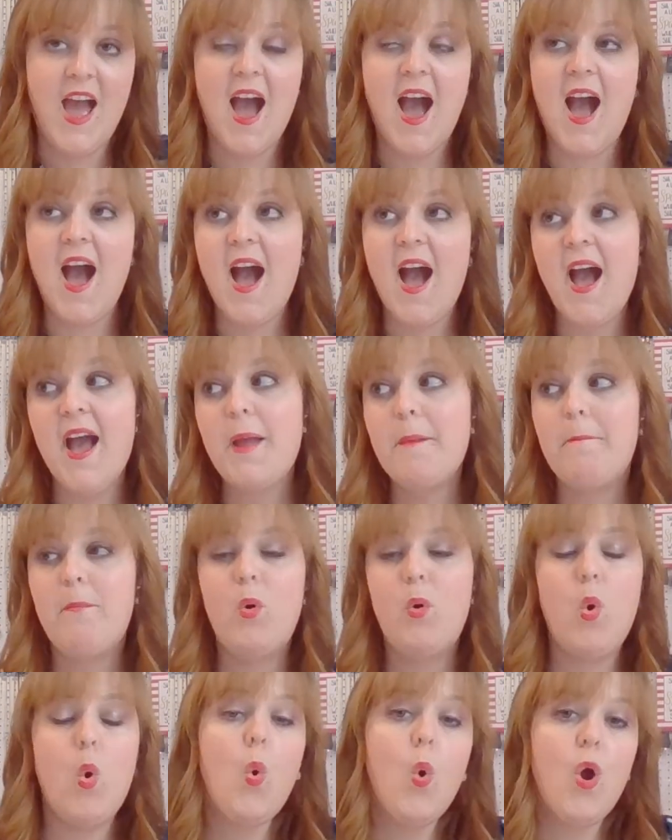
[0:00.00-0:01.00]
I
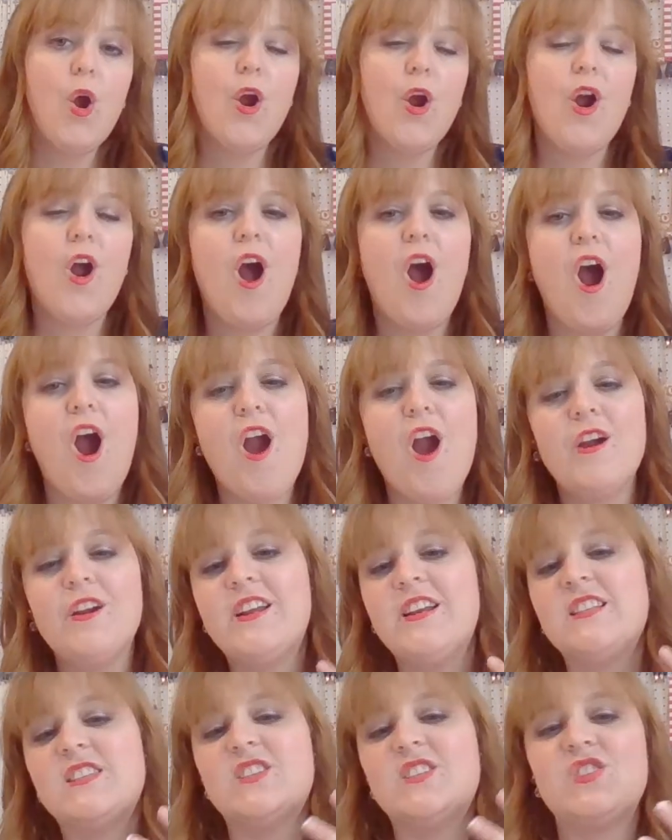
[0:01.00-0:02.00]
pour heart
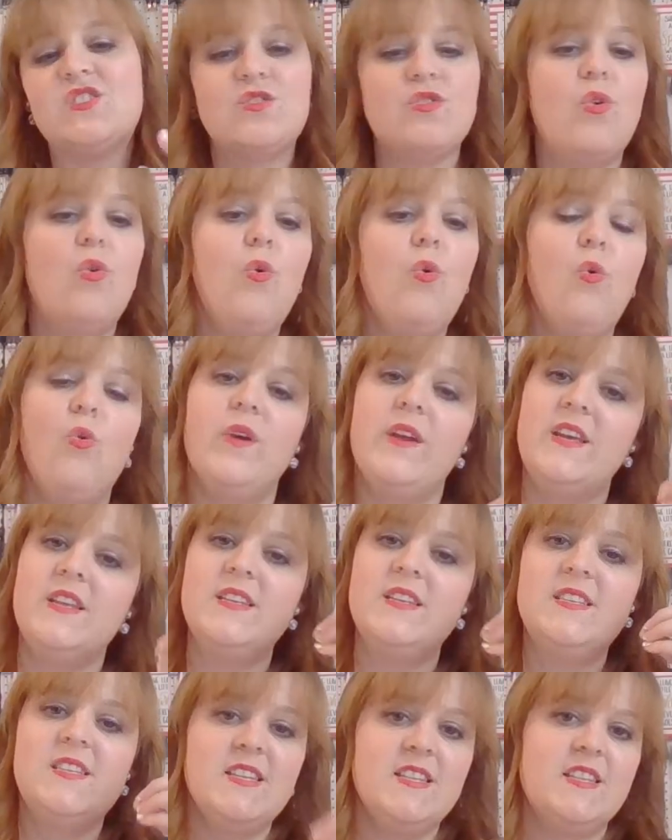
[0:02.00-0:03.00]
and soul
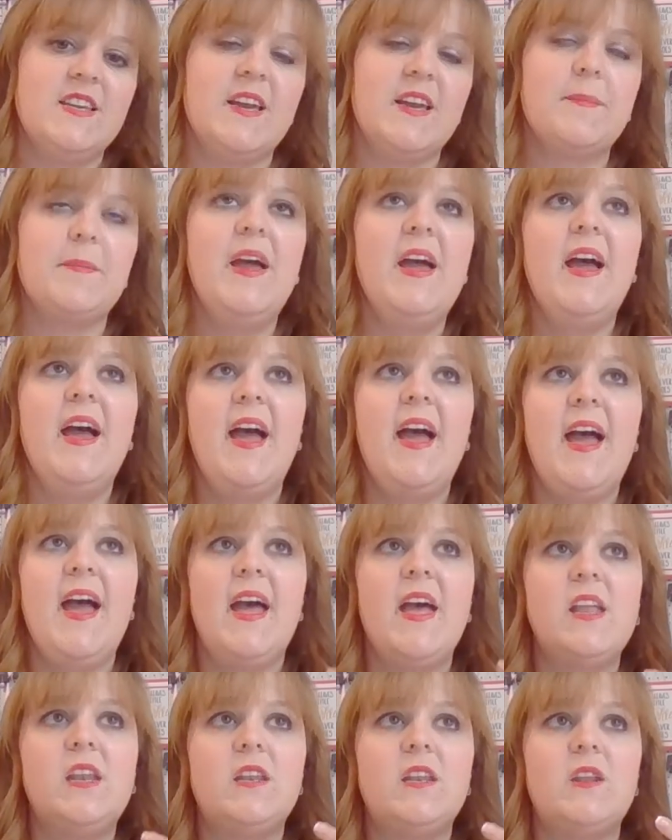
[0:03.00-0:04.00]
into them
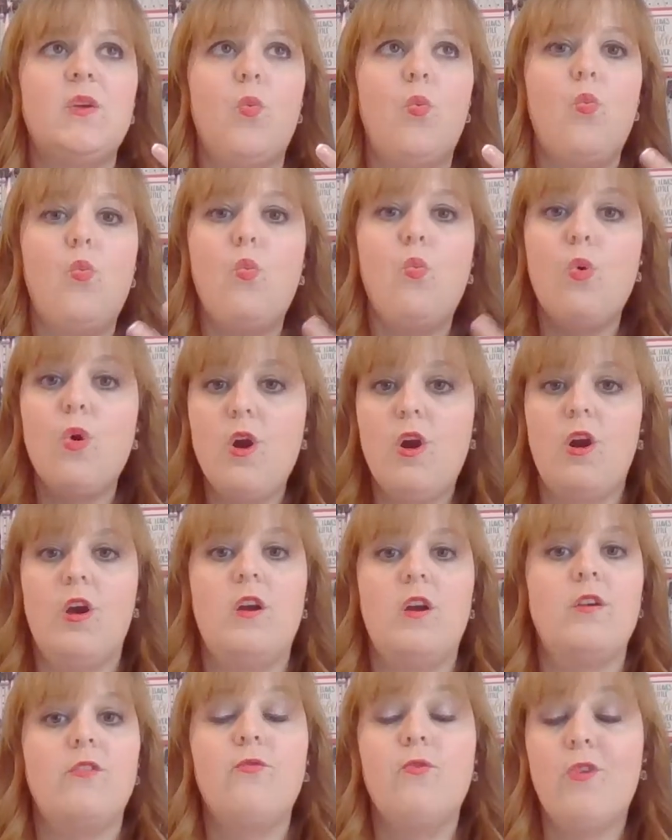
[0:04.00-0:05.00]
and
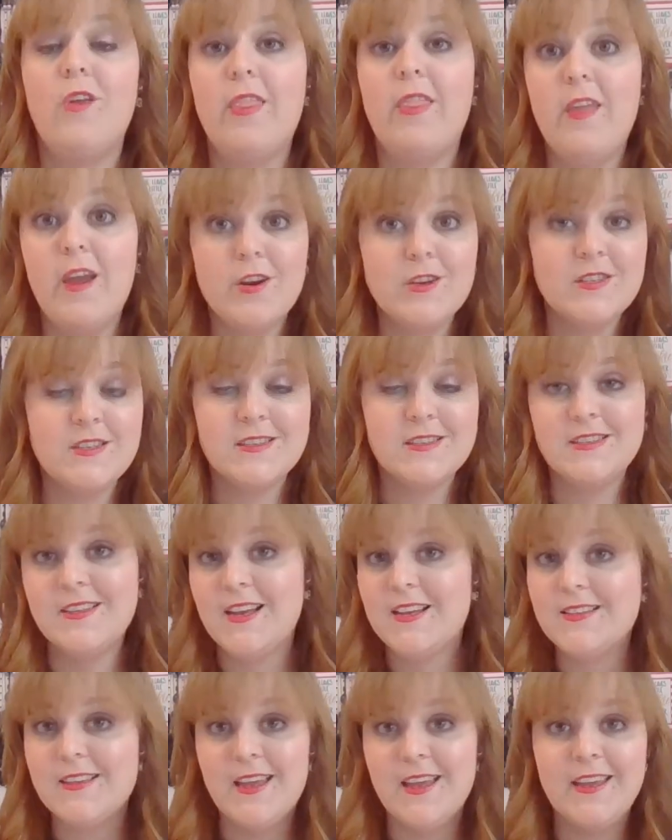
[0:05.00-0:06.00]
work for their
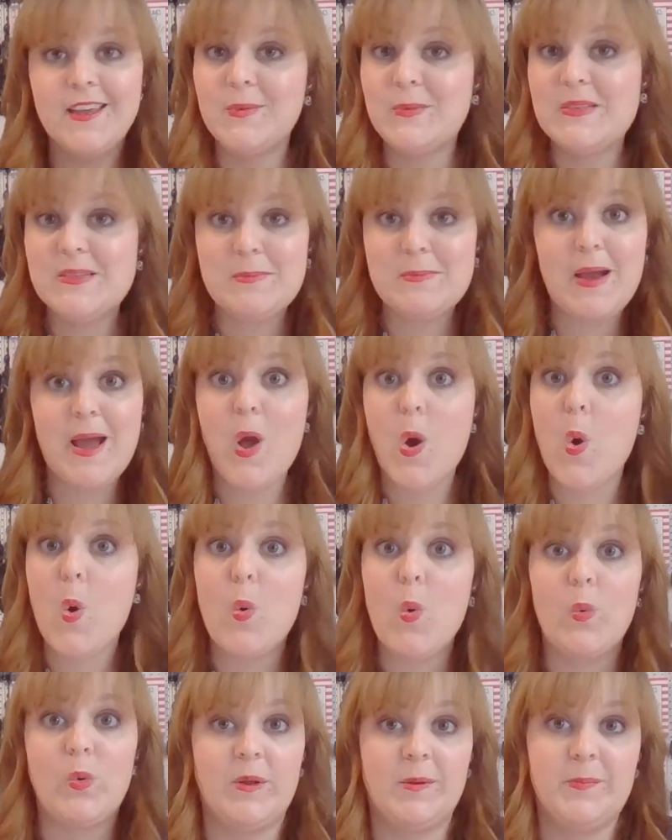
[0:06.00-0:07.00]
success like it was my
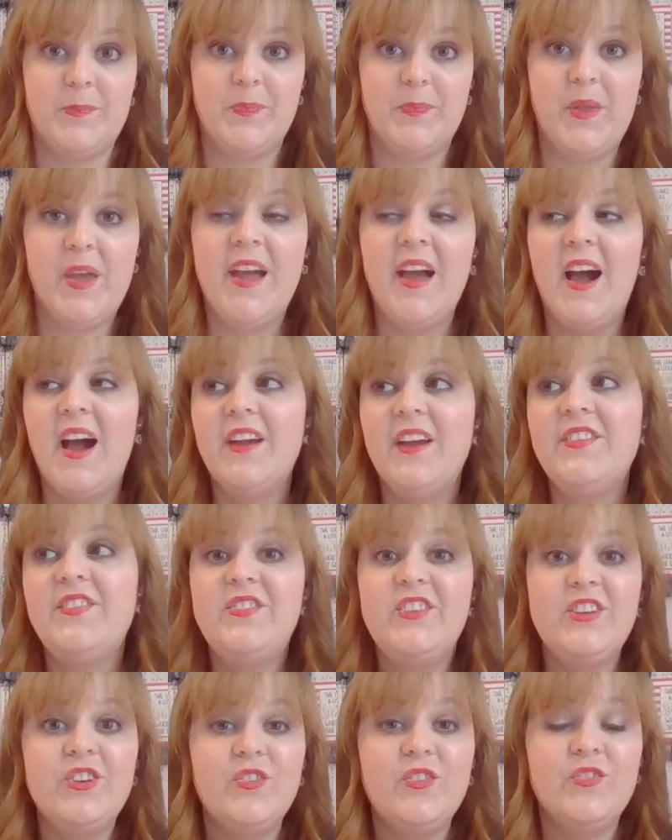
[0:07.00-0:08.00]
own. I
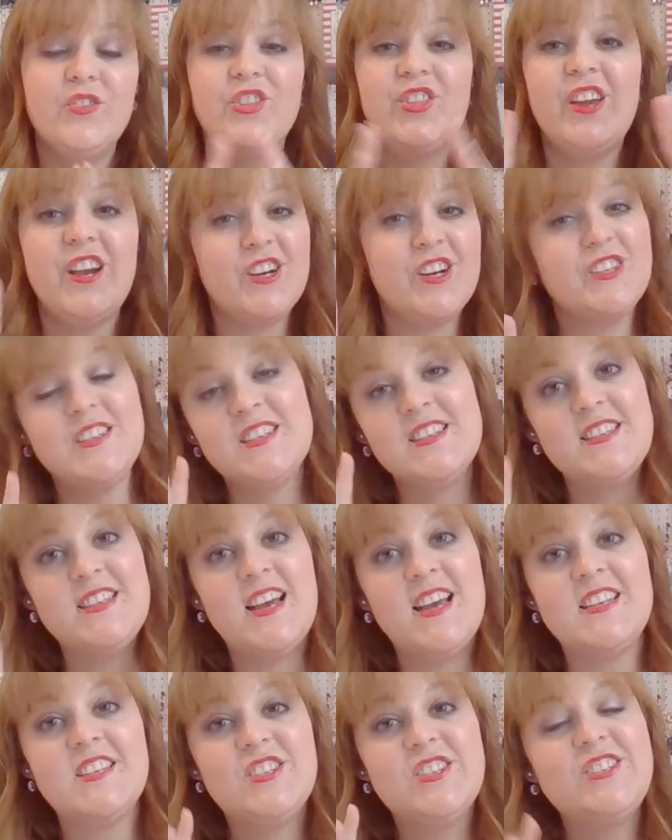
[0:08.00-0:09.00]
feel for their
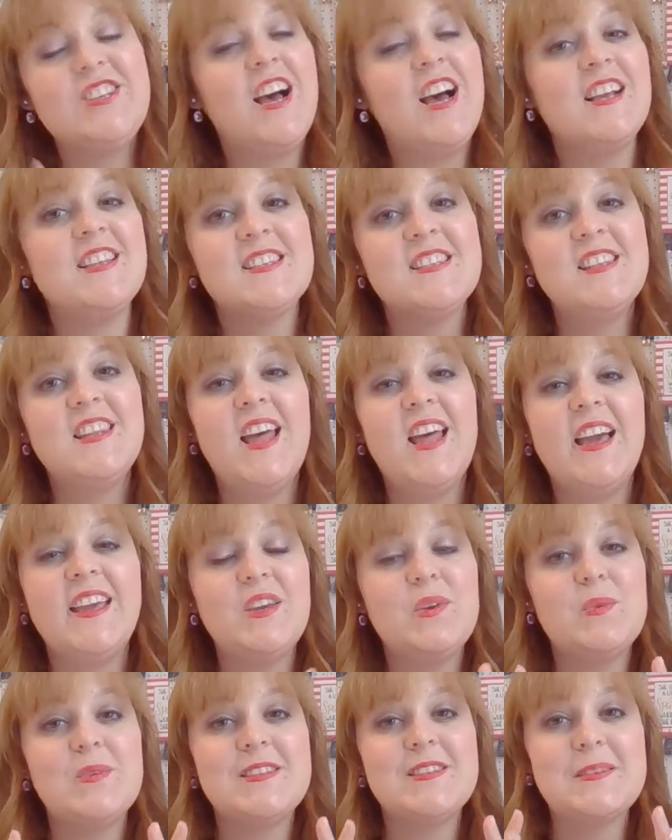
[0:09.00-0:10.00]
success just like
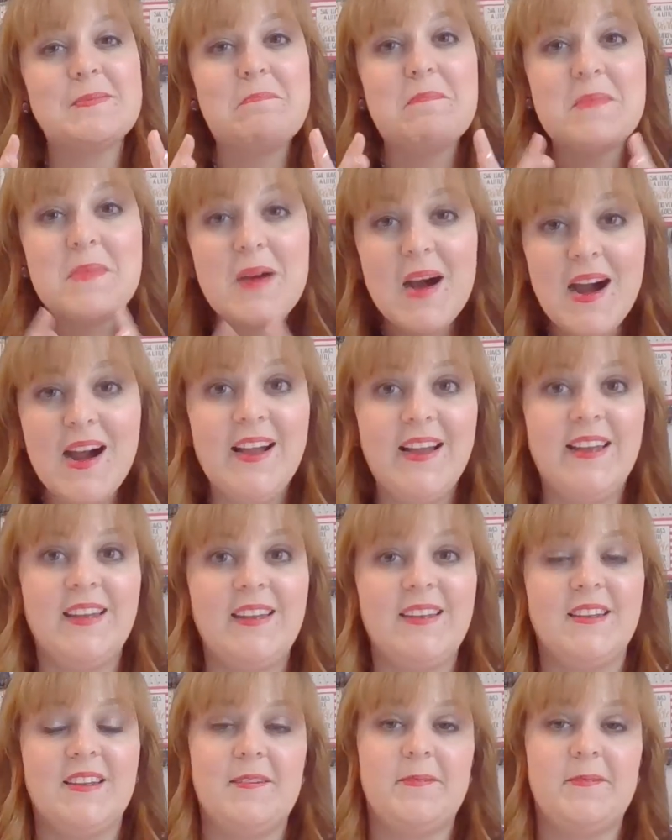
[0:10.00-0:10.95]
it was mine.